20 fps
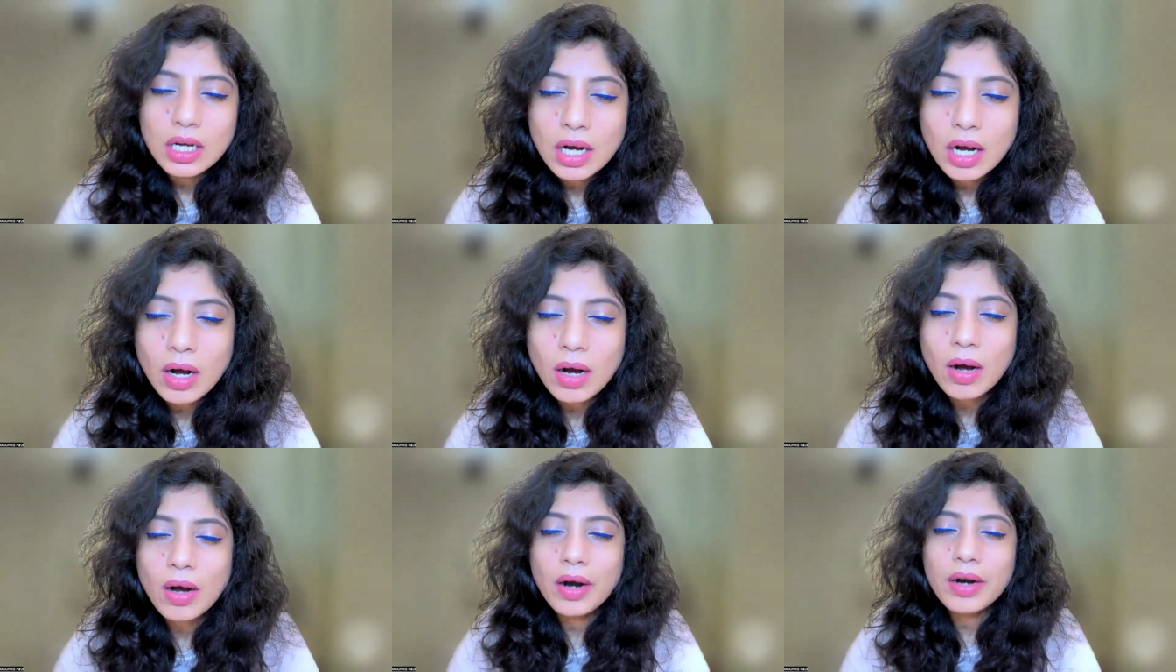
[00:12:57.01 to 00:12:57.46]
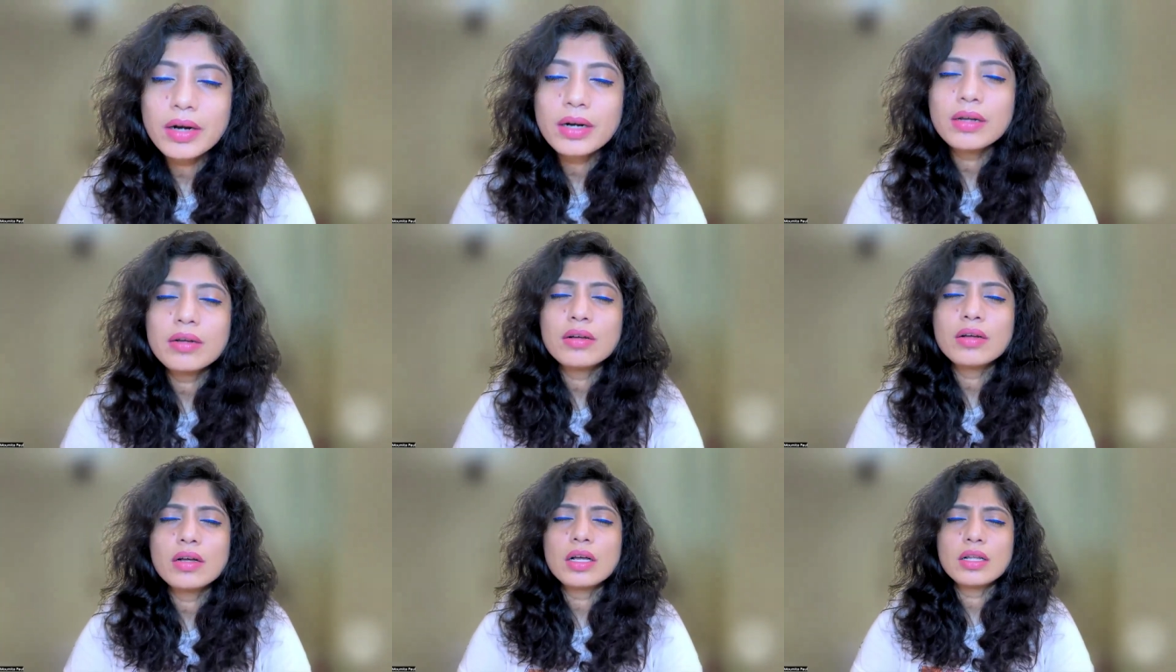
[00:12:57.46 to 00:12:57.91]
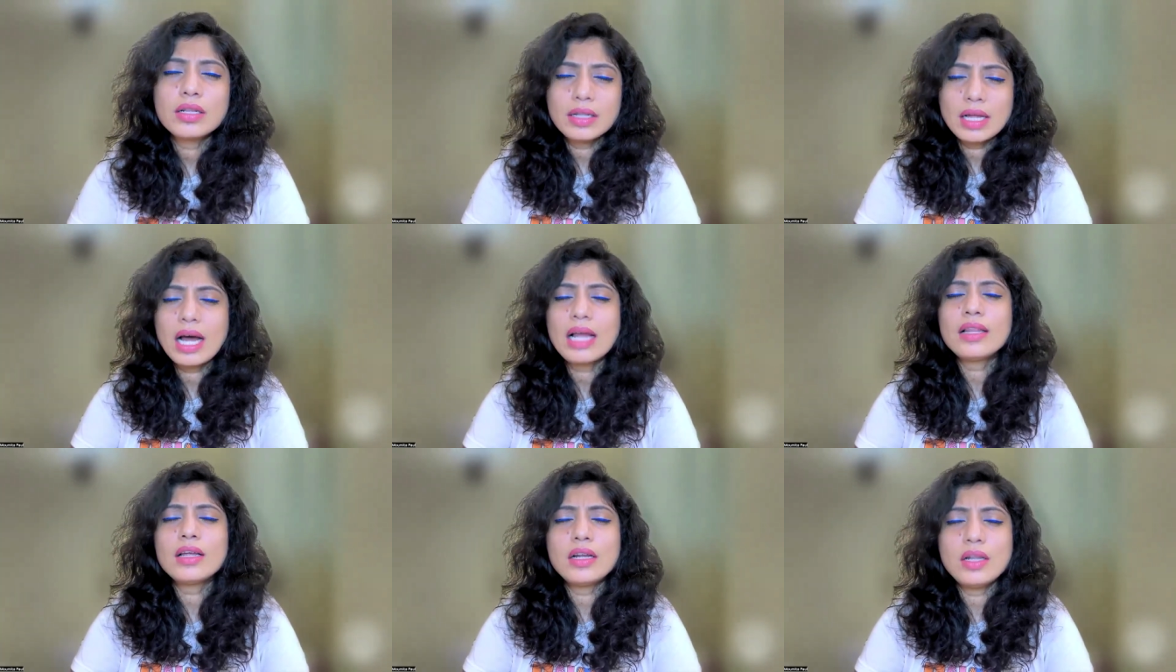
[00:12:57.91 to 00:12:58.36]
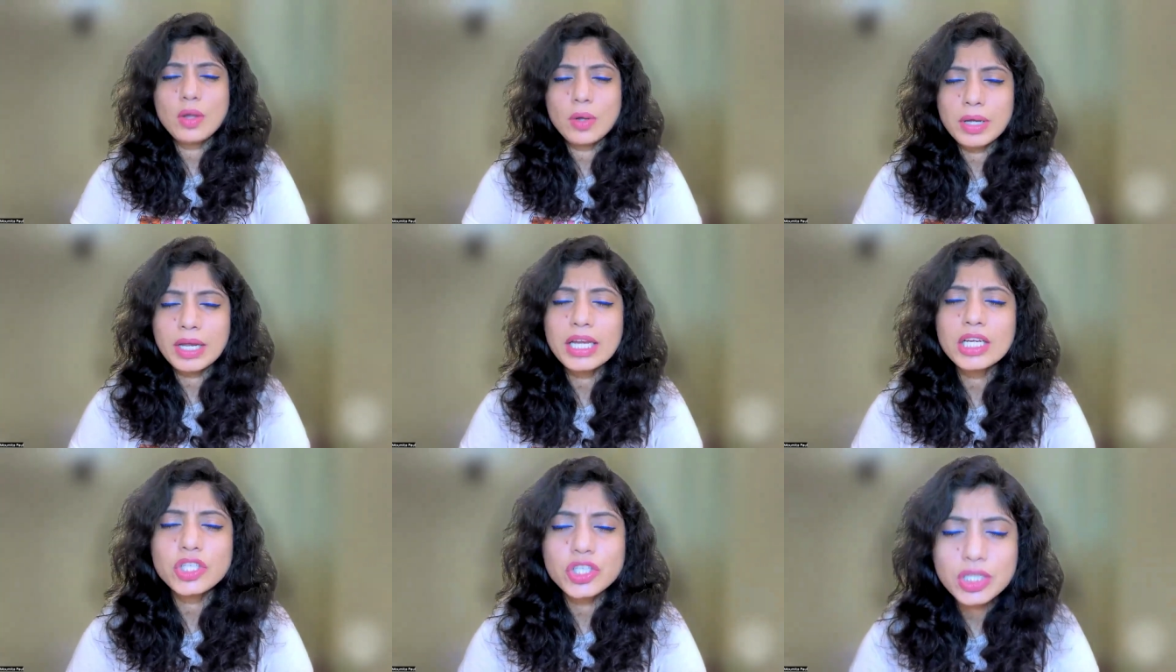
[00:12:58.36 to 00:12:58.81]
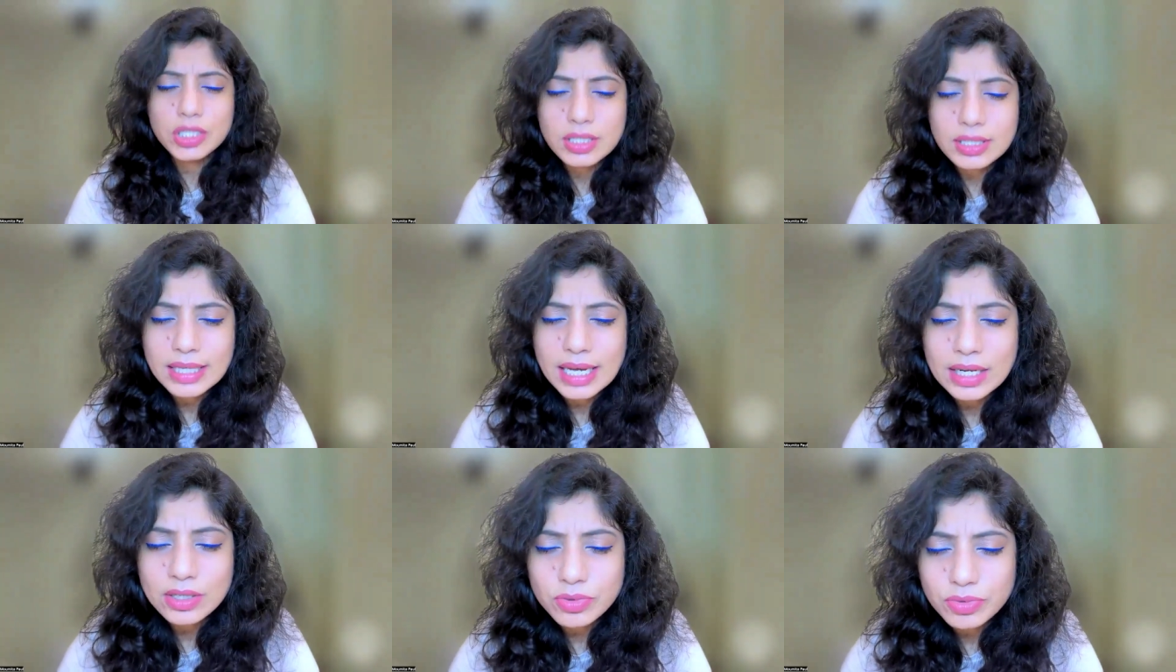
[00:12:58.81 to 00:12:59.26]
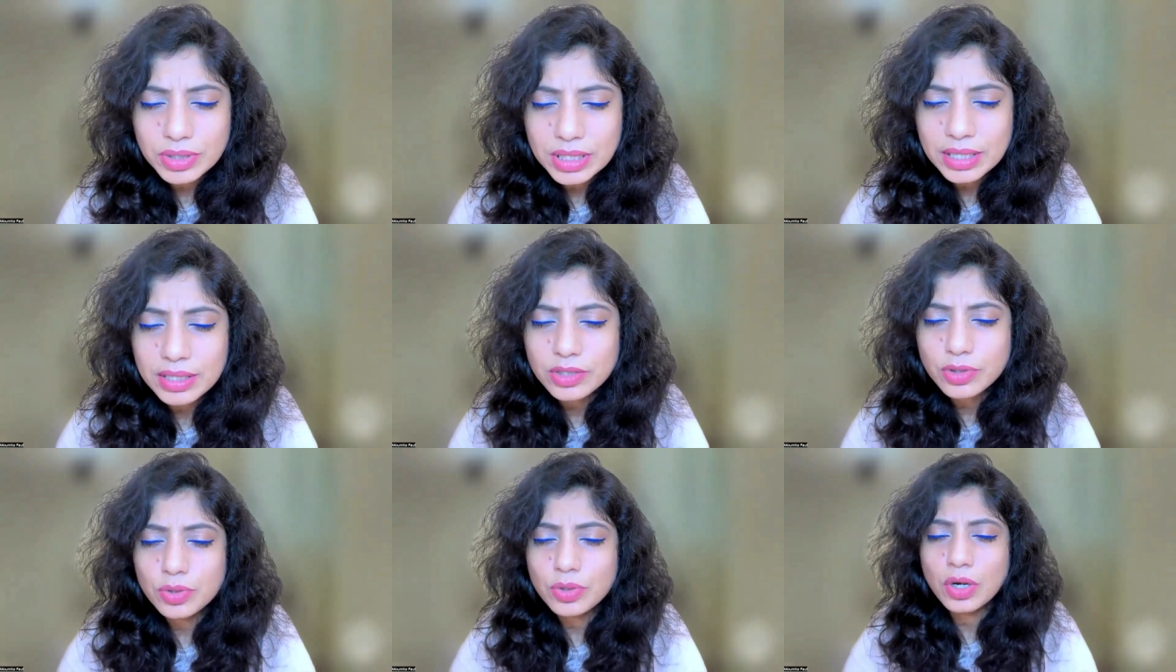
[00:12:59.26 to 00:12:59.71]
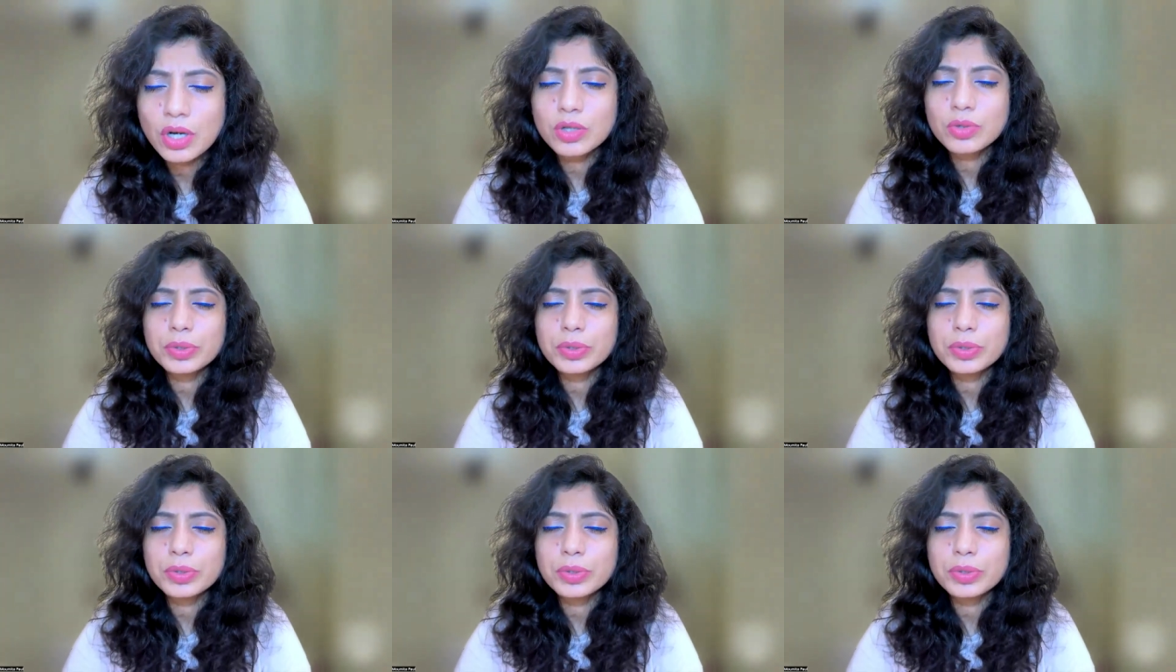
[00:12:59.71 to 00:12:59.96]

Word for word: or other locations that we do not